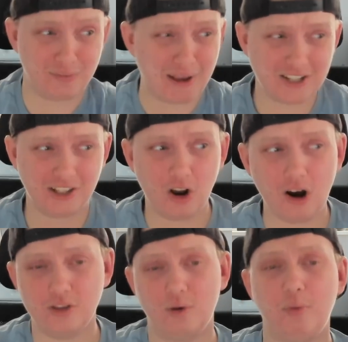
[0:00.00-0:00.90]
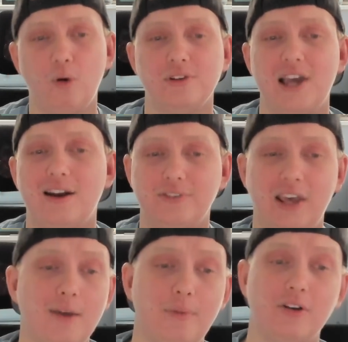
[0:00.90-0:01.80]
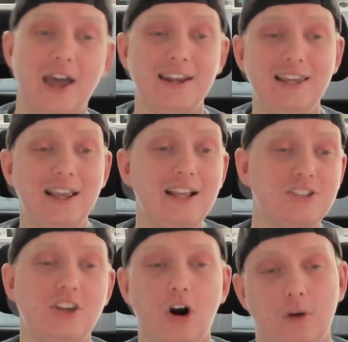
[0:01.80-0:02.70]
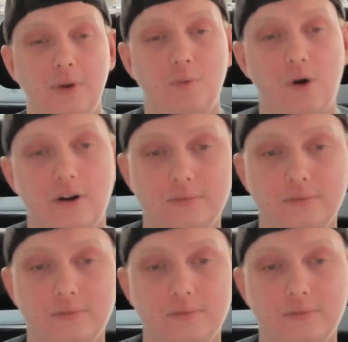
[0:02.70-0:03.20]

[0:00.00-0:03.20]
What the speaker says: Basically, all the reports out of camp are that he is the RB1.